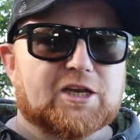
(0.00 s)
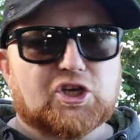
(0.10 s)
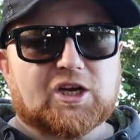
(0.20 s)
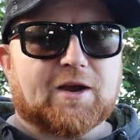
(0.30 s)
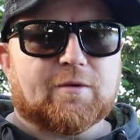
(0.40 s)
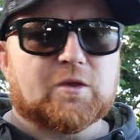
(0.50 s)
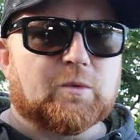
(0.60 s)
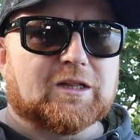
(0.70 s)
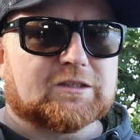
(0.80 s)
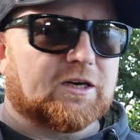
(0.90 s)
kitchen out in the
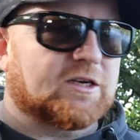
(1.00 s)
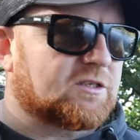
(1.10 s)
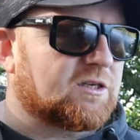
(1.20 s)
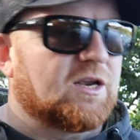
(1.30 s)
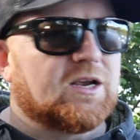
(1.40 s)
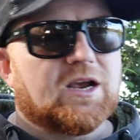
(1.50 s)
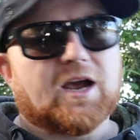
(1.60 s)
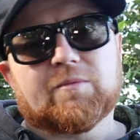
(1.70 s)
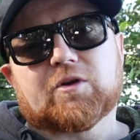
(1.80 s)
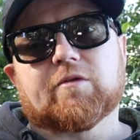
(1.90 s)
wilderness,
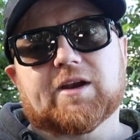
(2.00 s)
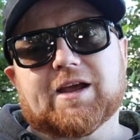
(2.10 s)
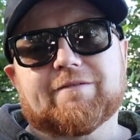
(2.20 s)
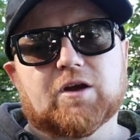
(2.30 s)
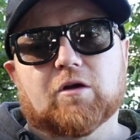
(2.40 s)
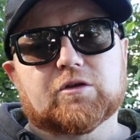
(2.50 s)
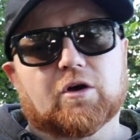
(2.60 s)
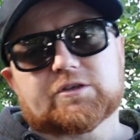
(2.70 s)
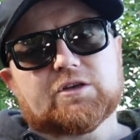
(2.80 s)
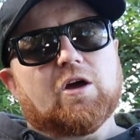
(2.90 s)
and we're currently having hot
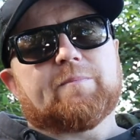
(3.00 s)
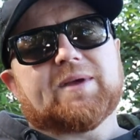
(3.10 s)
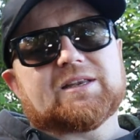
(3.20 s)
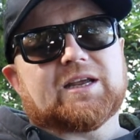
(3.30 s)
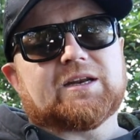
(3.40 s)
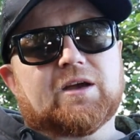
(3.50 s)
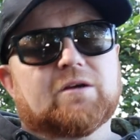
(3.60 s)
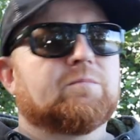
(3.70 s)
dogs. Not a big dinner,